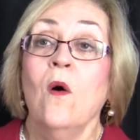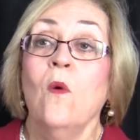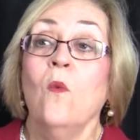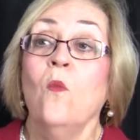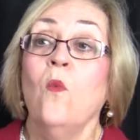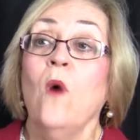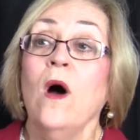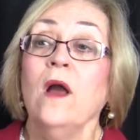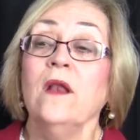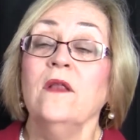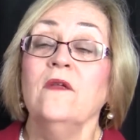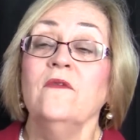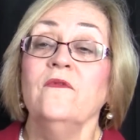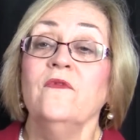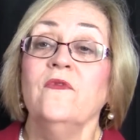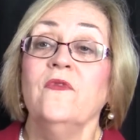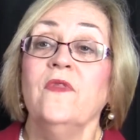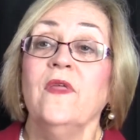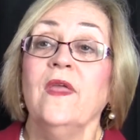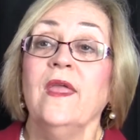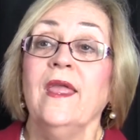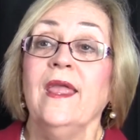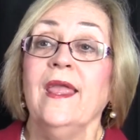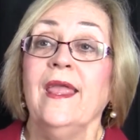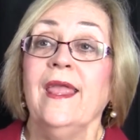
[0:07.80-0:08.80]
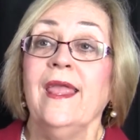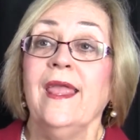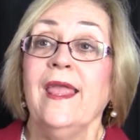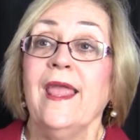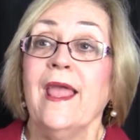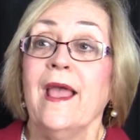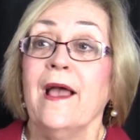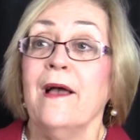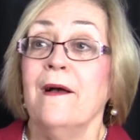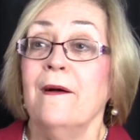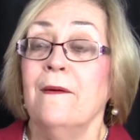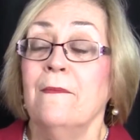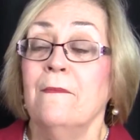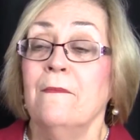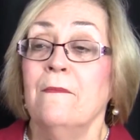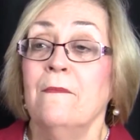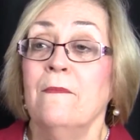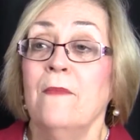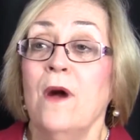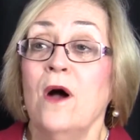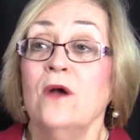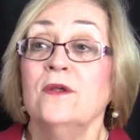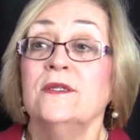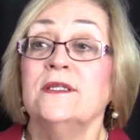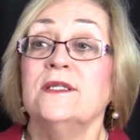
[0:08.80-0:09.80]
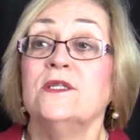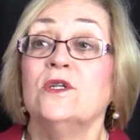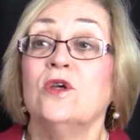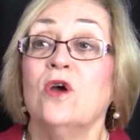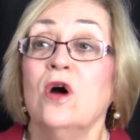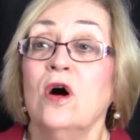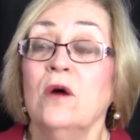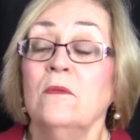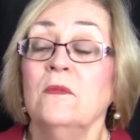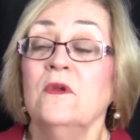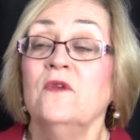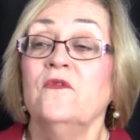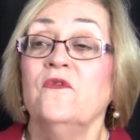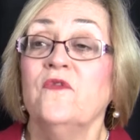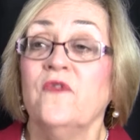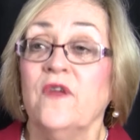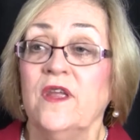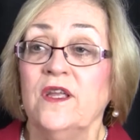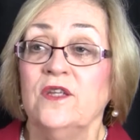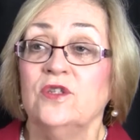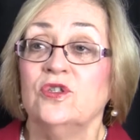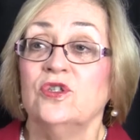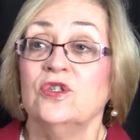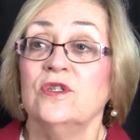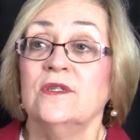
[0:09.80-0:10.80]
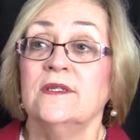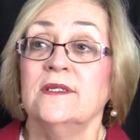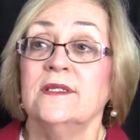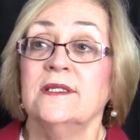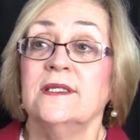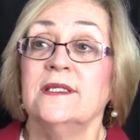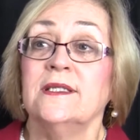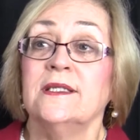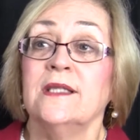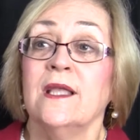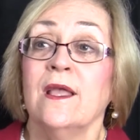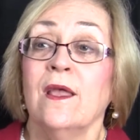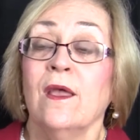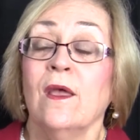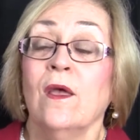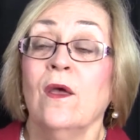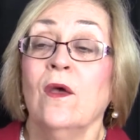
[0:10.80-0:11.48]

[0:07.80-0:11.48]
One of the most common features